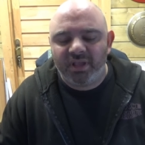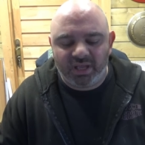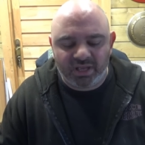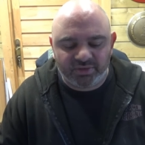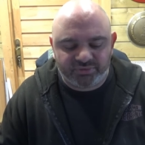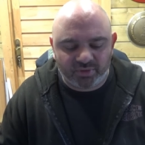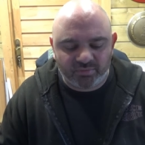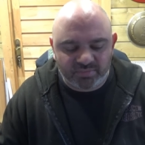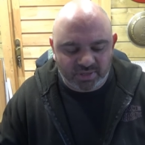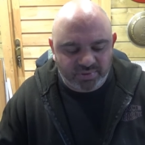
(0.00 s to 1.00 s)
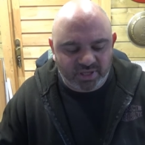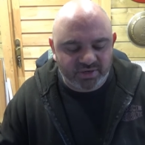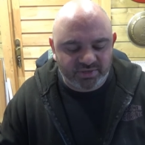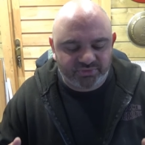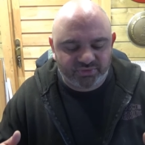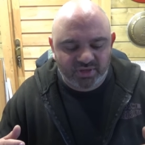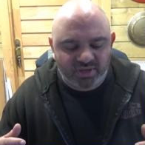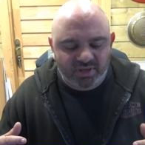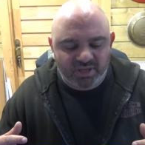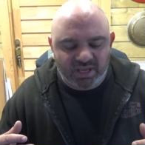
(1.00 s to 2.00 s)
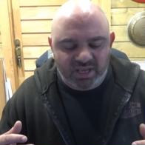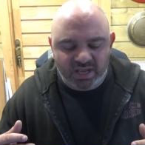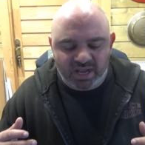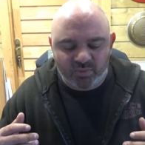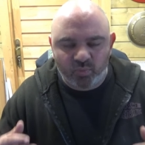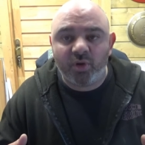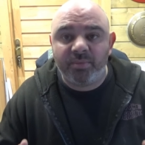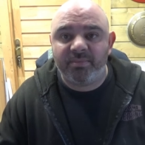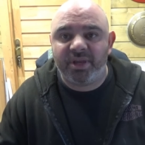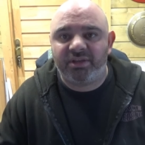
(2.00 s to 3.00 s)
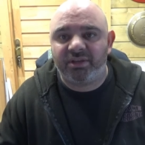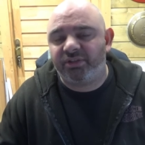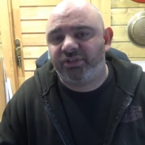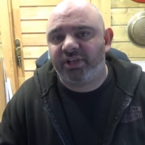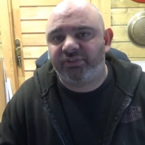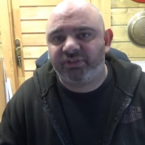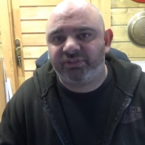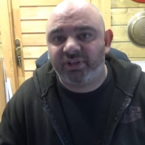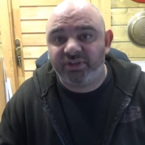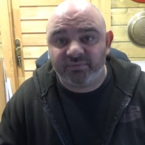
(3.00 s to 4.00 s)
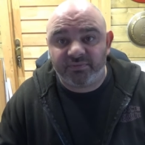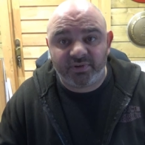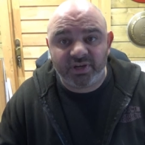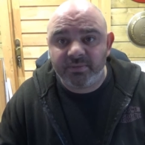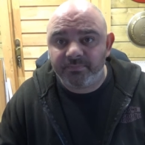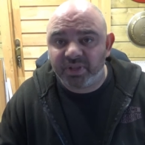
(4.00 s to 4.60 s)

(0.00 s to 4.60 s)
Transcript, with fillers: Uh, so my plan is uh, I will be making the chassis installation free.